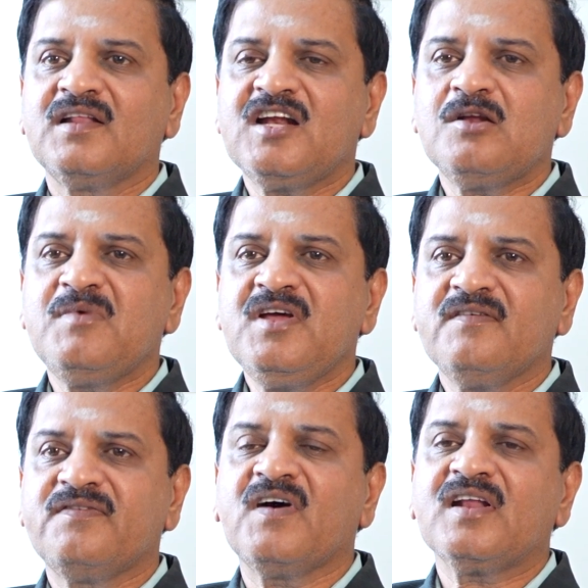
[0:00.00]
that will be
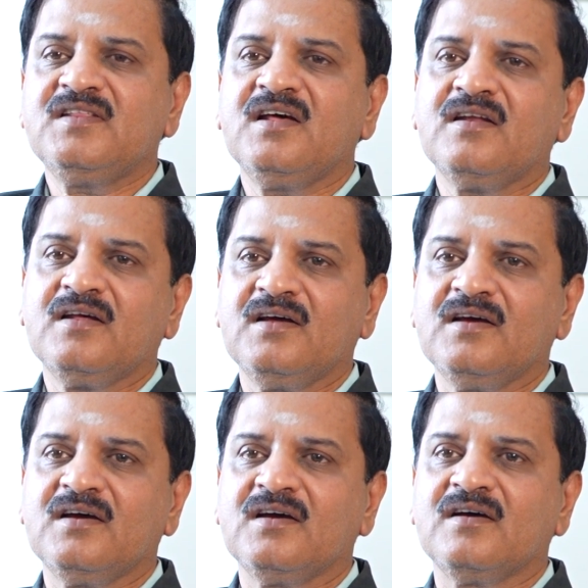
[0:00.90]
further
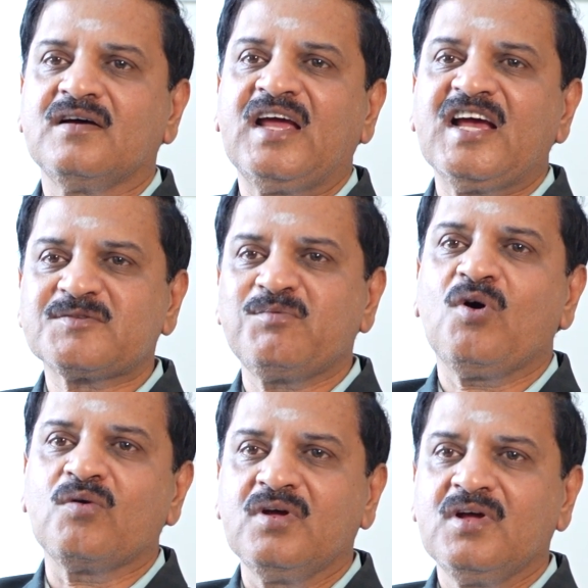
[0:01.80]
uh,
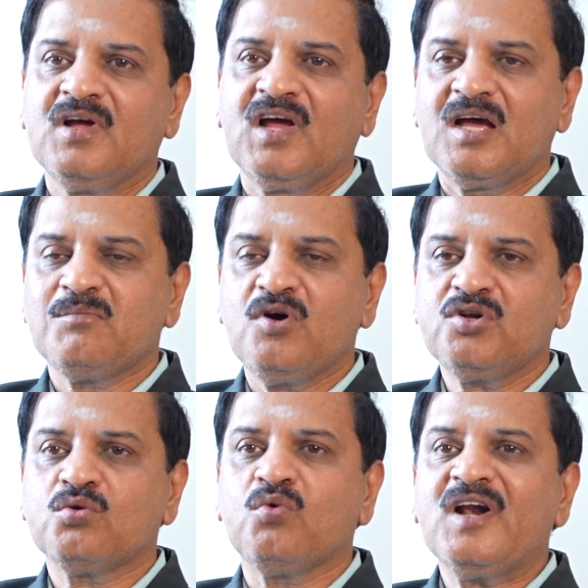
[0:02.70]
explored
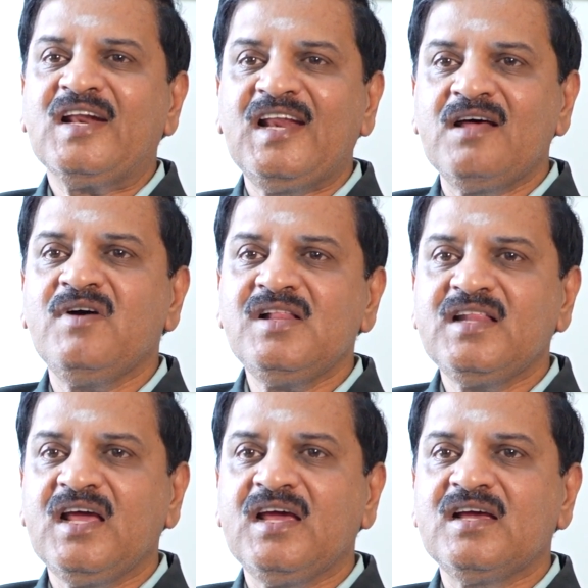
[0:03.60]
about to what level
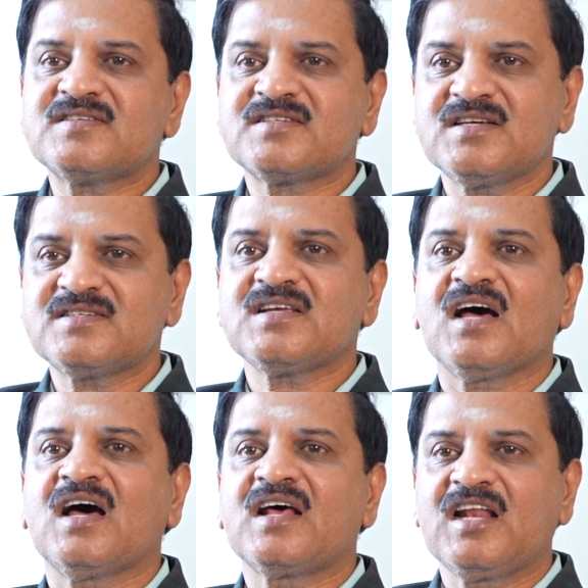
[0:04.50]
the stress
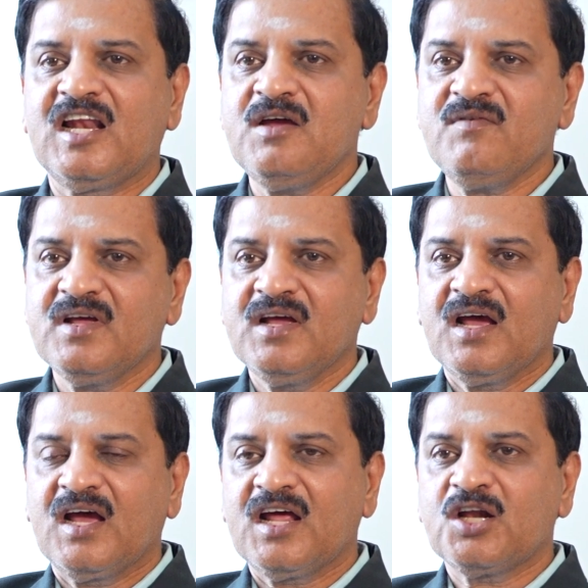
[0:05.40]
are relieved
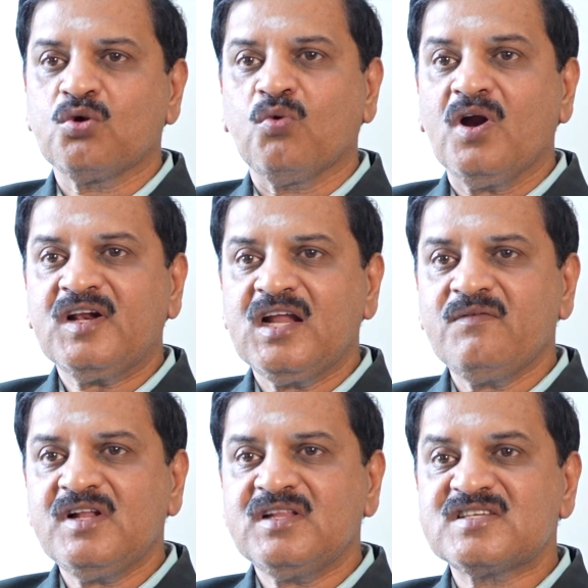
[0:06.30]
uh, to what
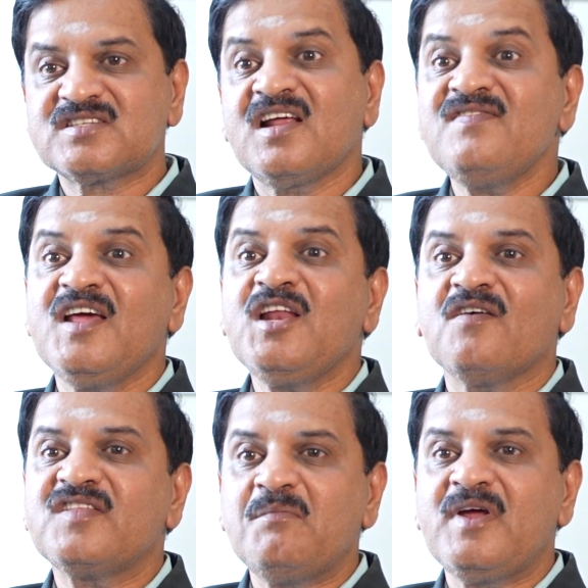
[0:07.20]
level the strengthening
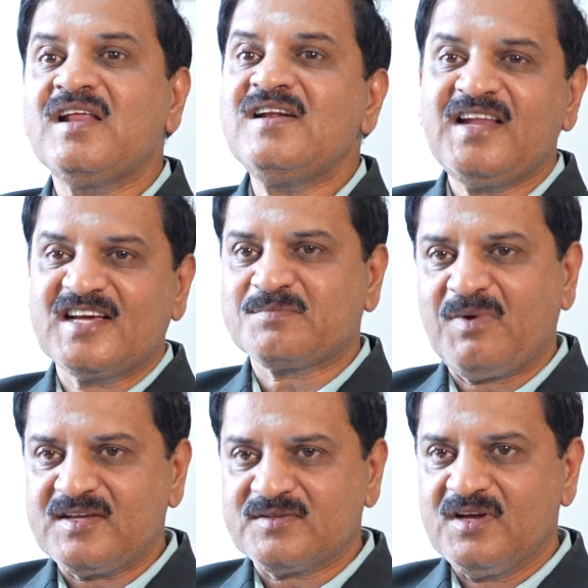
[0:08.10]
of the material takes
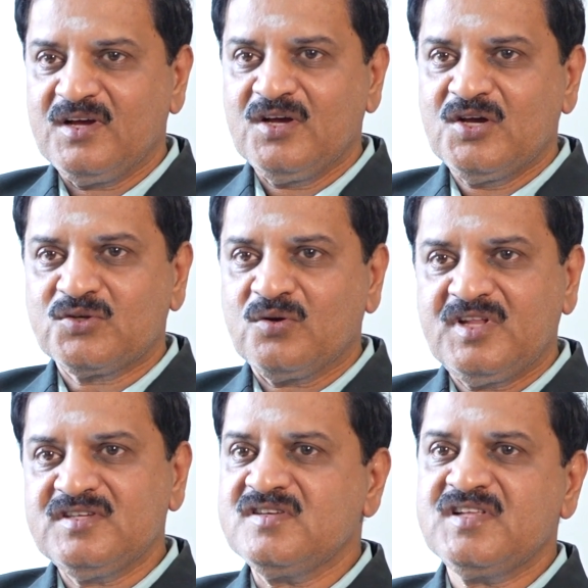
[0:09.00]
place so
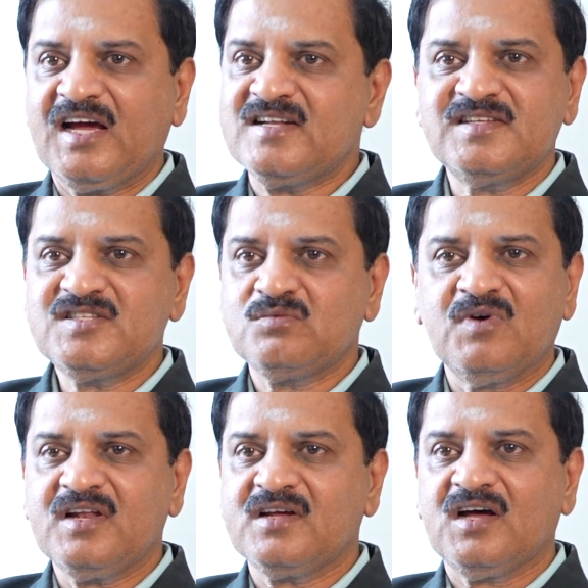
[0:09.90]
this is the council's
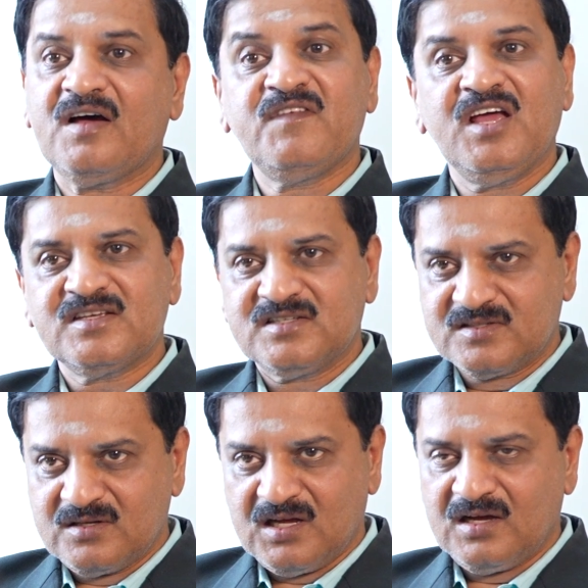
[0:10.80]
work uh, we are
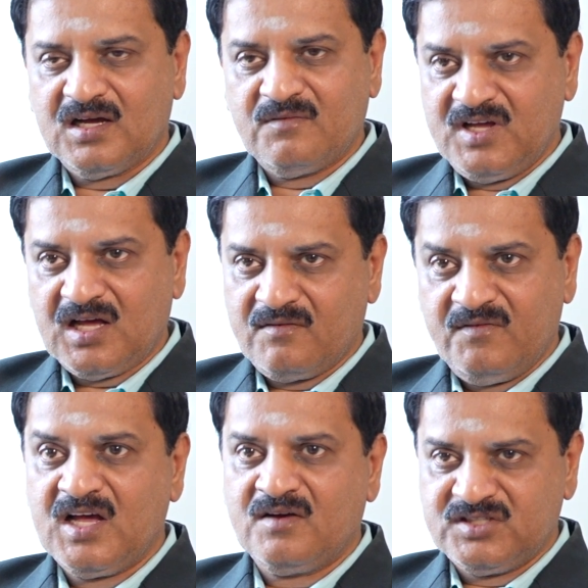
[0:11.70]
just we are
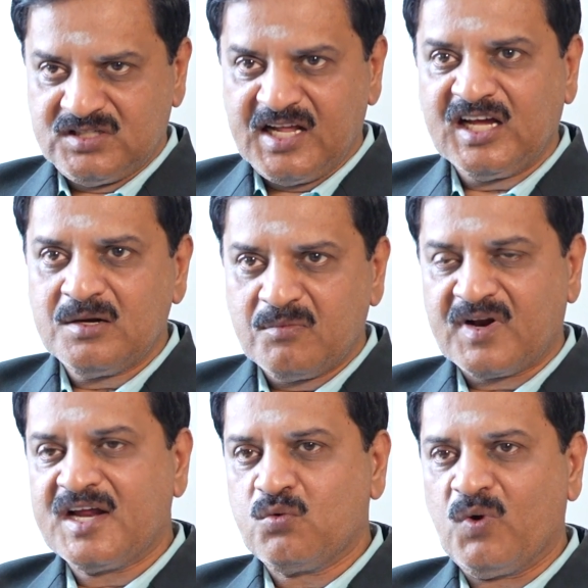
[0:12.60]
we have taken up
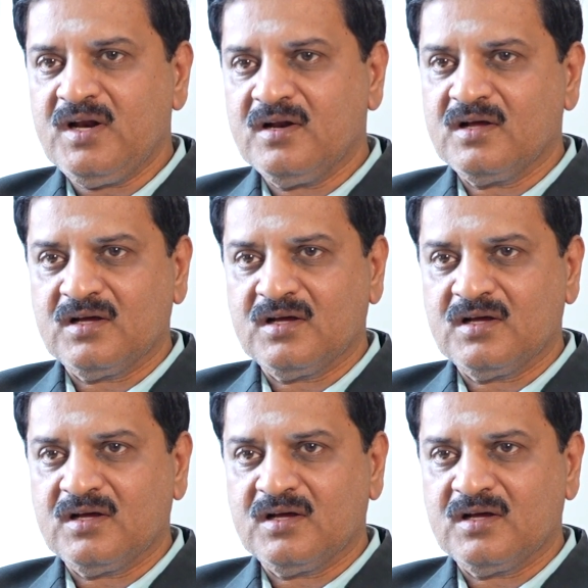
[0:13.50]
right one